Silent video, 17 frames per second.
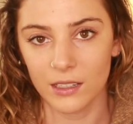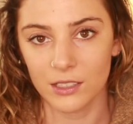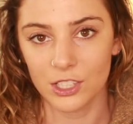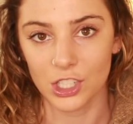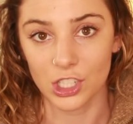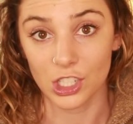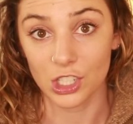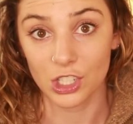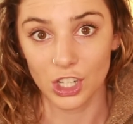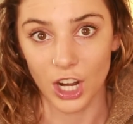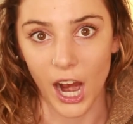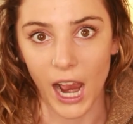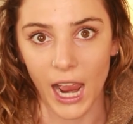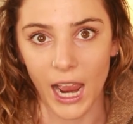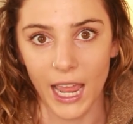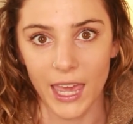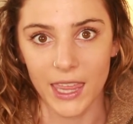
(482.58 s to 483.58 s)
just
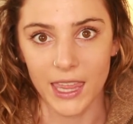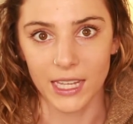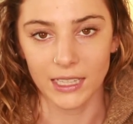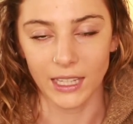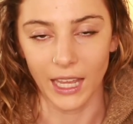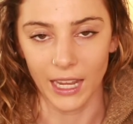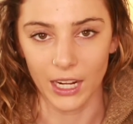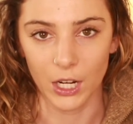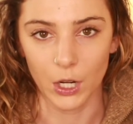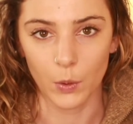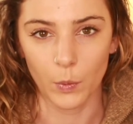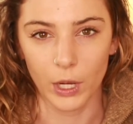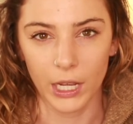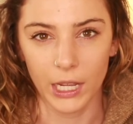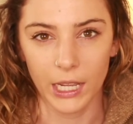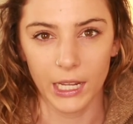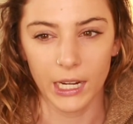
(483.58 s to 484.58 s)
try the lighter
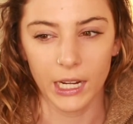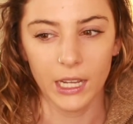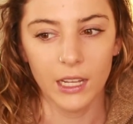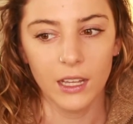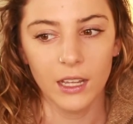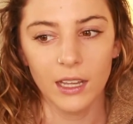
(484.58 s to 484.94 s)
one